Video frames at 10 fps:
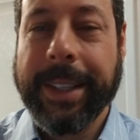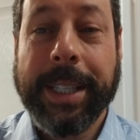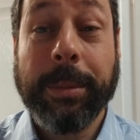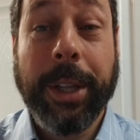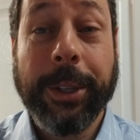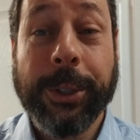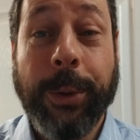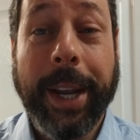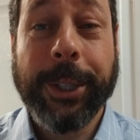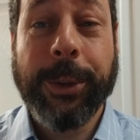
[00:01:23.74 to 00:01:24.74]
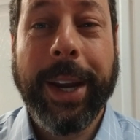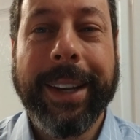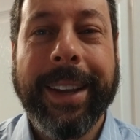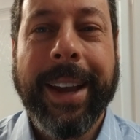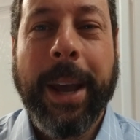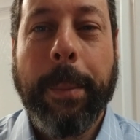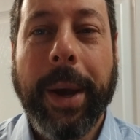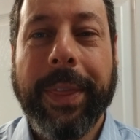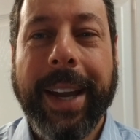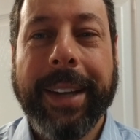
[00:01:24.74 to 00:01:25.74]
Seems a little strange, right?
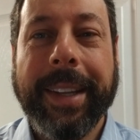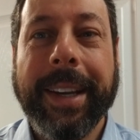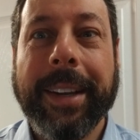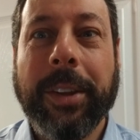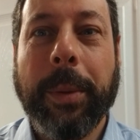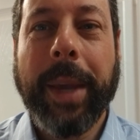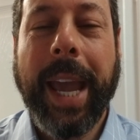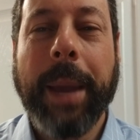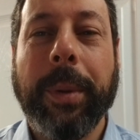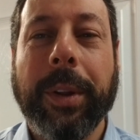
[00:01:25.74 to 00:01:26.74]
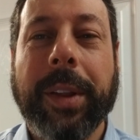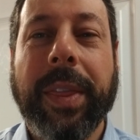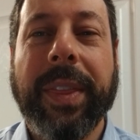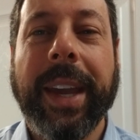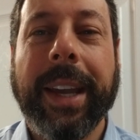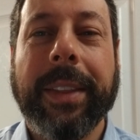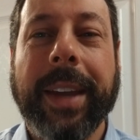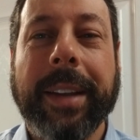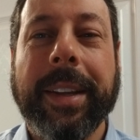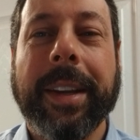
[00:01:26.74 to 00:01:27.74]
But the idea to be able to think,
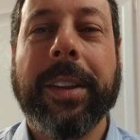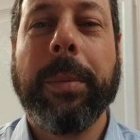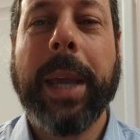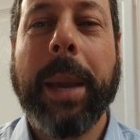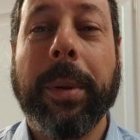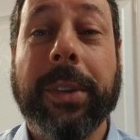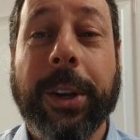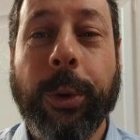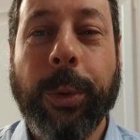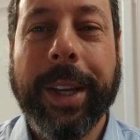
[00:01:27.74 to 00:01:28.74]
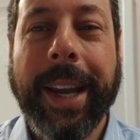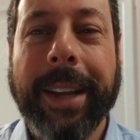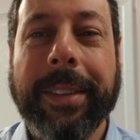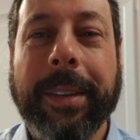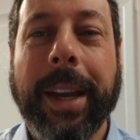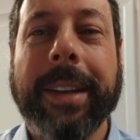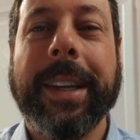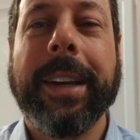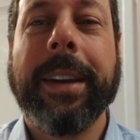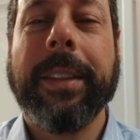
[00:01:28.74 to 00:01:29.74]
the idea to be able to create,
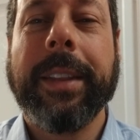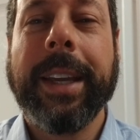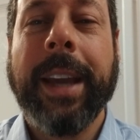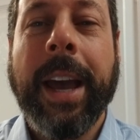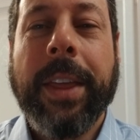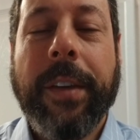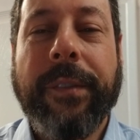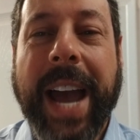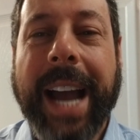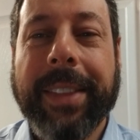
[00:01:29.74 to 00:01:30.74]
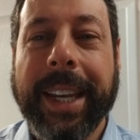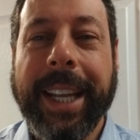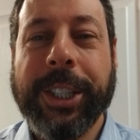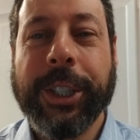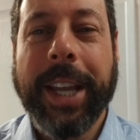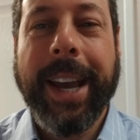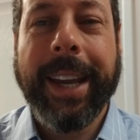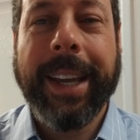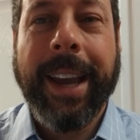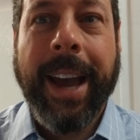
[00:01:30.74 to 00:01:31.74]
the fact that each
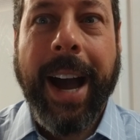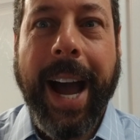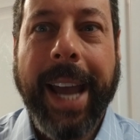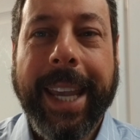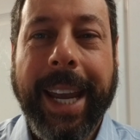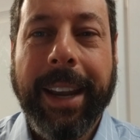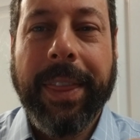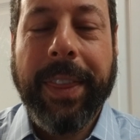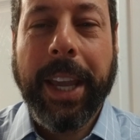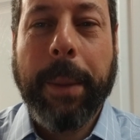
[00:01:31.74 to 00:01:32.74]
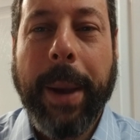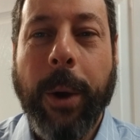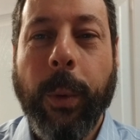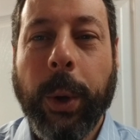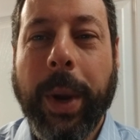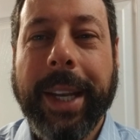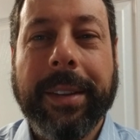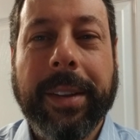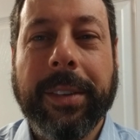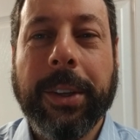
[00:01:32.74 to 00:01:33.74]
day I can think about what do I
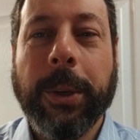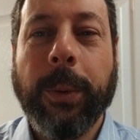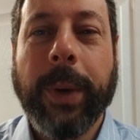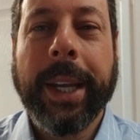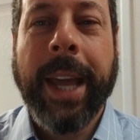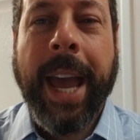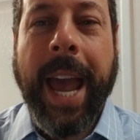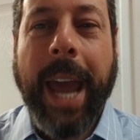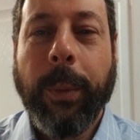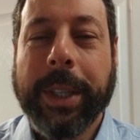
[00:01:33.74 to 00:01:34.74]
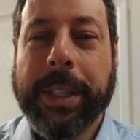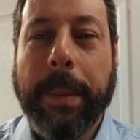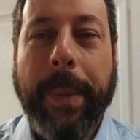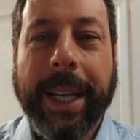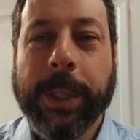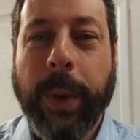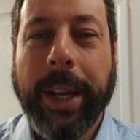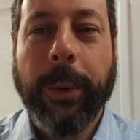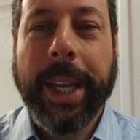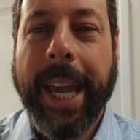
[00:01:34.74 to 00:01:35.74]
need to do and what's the best way
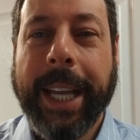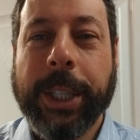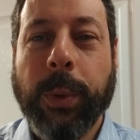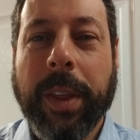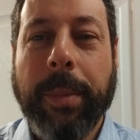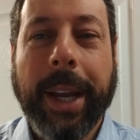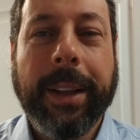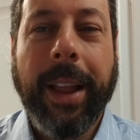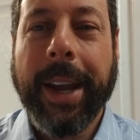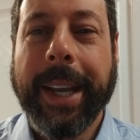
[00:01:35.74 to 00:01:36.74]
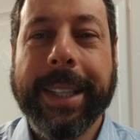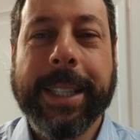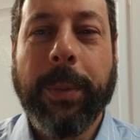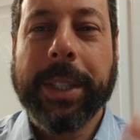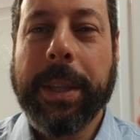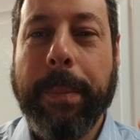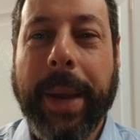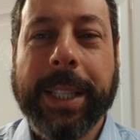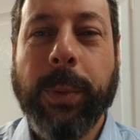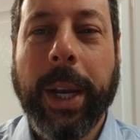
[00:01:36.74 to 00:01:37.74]
to engage with my clients and what's the
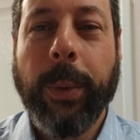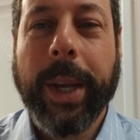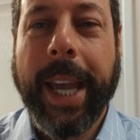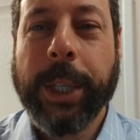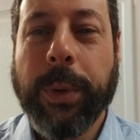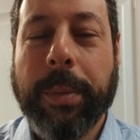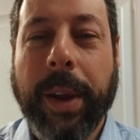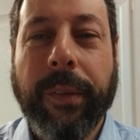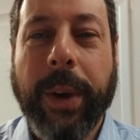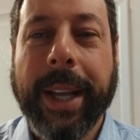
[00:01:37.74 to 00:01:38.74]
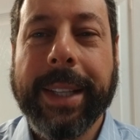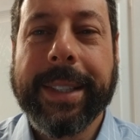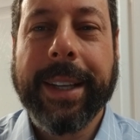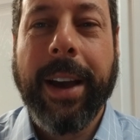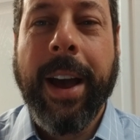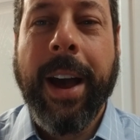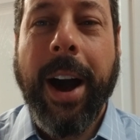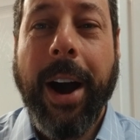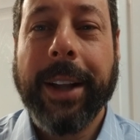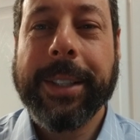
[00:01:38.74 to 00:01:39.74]
best way to engage with my friends
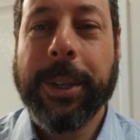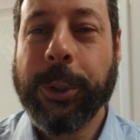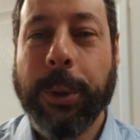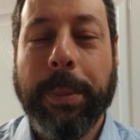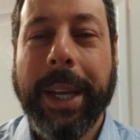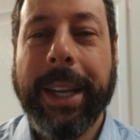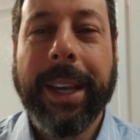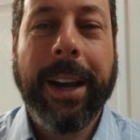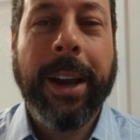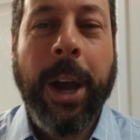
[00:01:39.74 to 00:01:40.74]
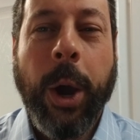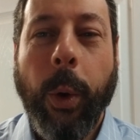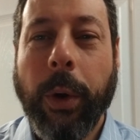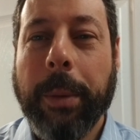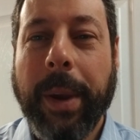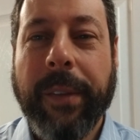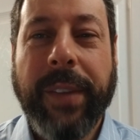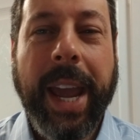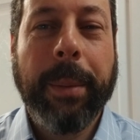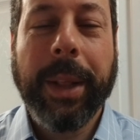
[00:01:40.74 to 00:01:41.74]
on social media or in my
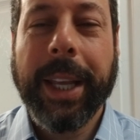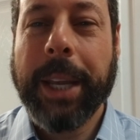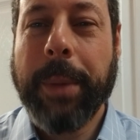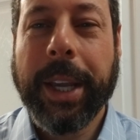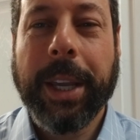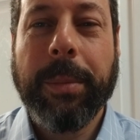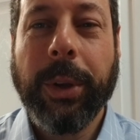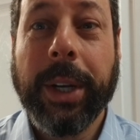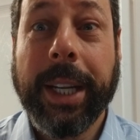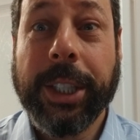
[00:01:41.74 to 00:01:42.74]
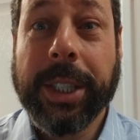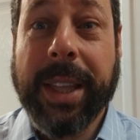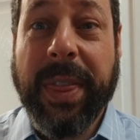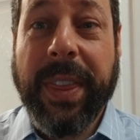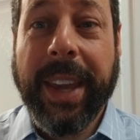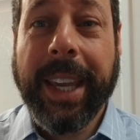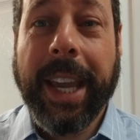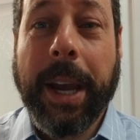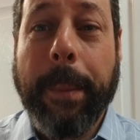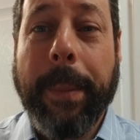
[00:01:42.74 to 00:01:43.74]
family, in my community, just
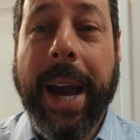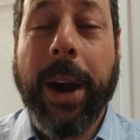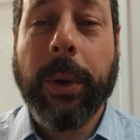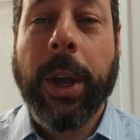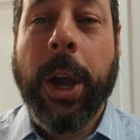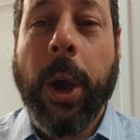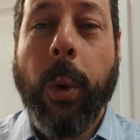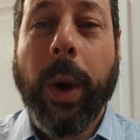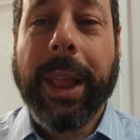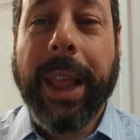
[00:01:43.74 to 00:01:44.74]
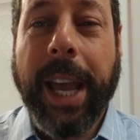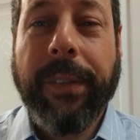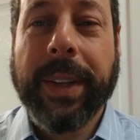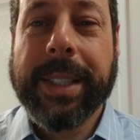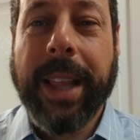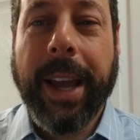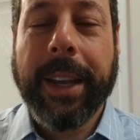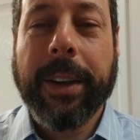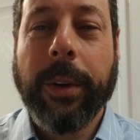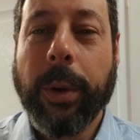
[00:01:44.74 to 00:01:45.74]
thinking about what life is
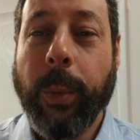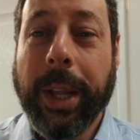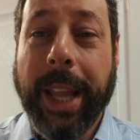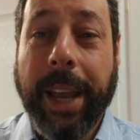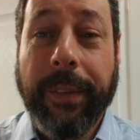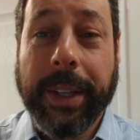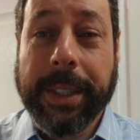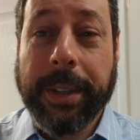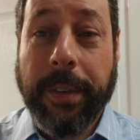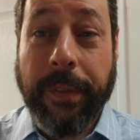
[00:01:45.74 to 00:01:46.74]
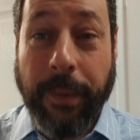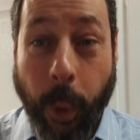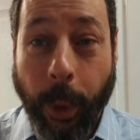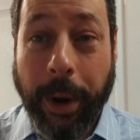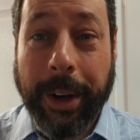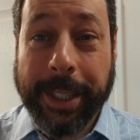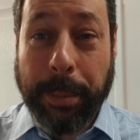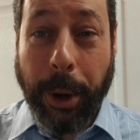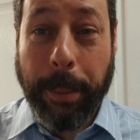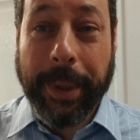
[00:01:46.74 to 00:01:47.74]
like or what life is for, its
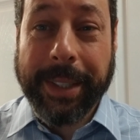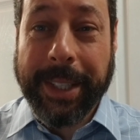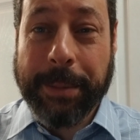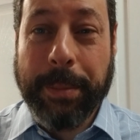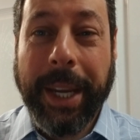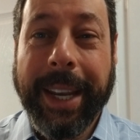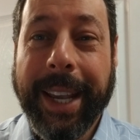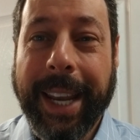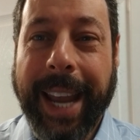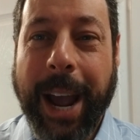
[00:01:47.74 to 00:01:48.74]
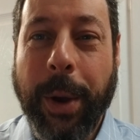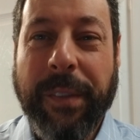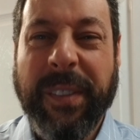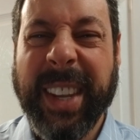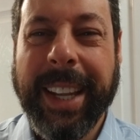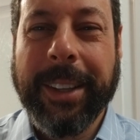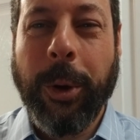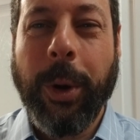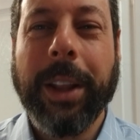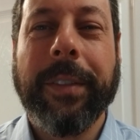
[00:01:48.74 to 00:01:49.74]
purpose, its meaning, and how I fit into
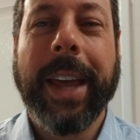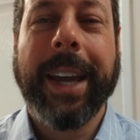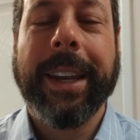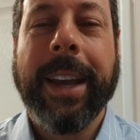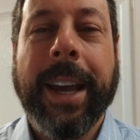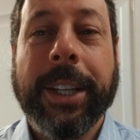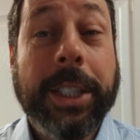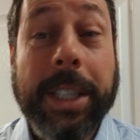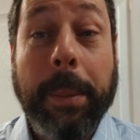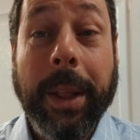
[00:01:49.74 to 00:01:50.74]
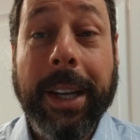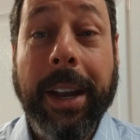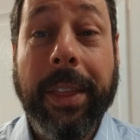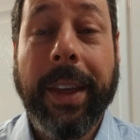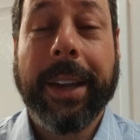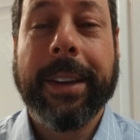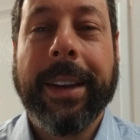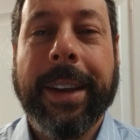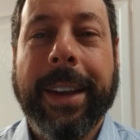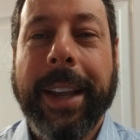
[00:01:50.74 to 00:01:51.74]
all of that. Just the ability to think
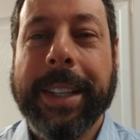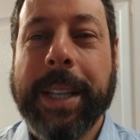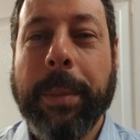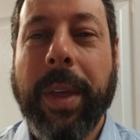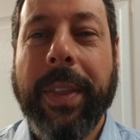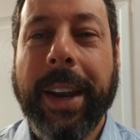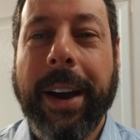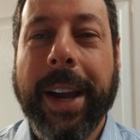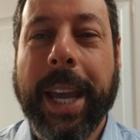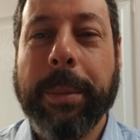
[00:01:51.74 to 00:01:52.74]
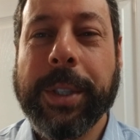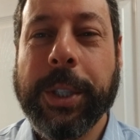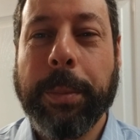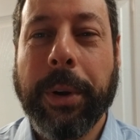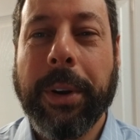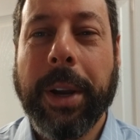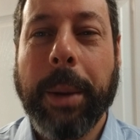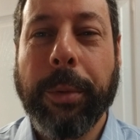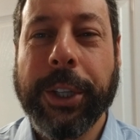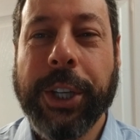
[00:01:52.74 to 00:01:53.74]
is something that I am super
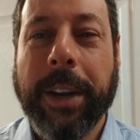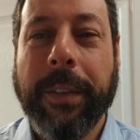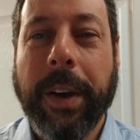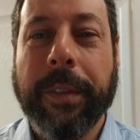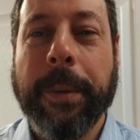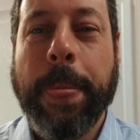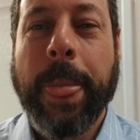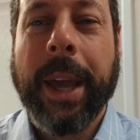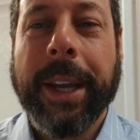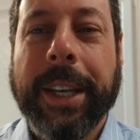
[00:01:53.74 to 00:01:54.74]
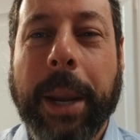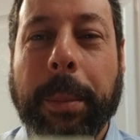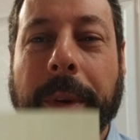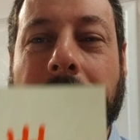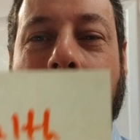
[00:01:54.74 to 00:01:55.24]
appreciative of. Number